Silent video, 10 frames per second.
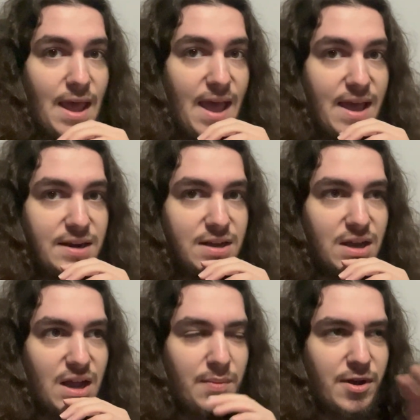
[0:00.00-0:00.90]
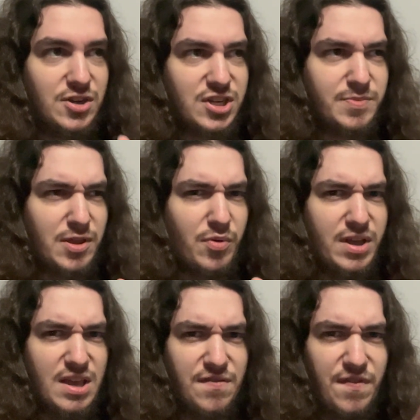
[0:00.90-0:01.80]
And I apologize, by the
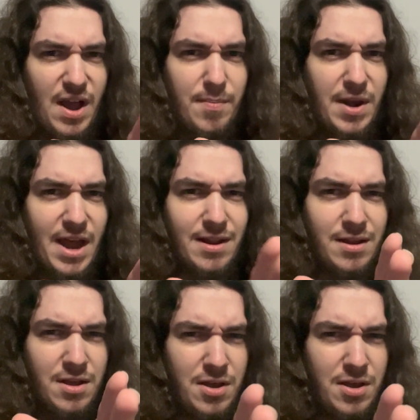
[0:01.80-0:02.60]
way, if I'm not